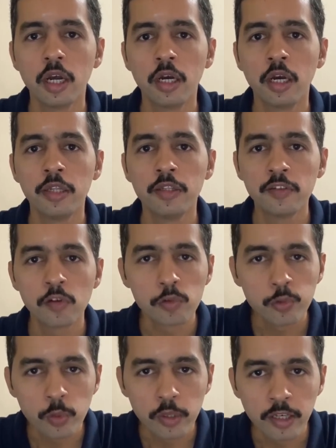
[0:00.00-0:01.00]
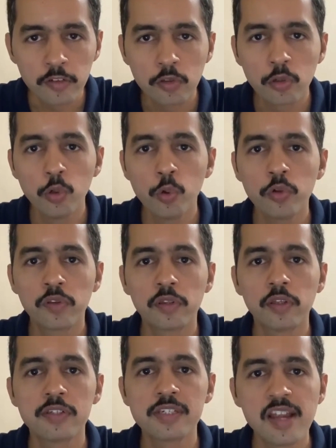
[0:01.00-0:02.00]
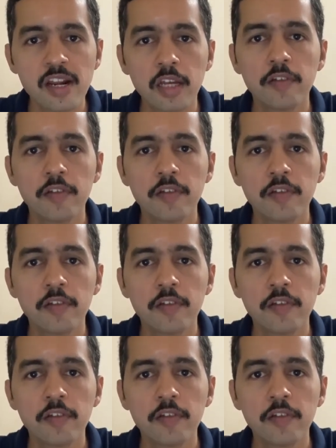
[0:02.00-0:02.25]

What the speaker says: And this also excludes the state